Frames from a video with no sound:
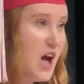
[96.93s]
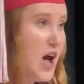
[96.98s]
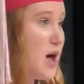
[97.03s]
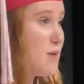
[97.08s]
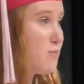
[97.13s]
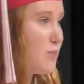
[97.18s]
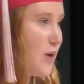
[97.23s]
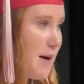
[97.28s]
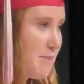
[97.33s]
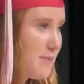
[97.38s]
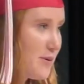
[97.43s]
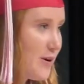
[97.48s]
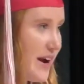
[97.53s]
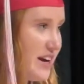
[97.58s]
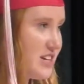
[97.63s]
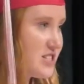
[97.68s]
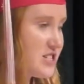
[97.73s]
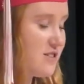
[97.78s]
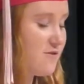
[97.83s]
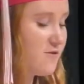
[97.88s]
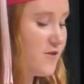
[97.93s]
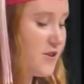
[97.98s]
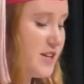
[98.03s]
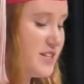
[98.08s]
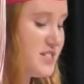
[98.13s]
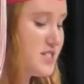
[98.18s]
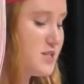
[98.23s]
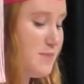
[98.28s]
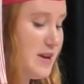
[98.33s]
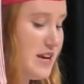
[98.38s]
In preparation for
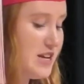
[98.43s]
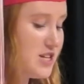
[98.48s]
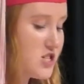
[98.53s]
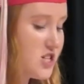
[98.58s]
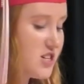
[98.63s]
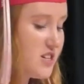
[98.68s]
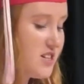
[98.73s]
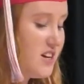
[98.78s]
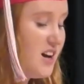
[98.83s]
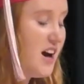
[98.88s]
this speech,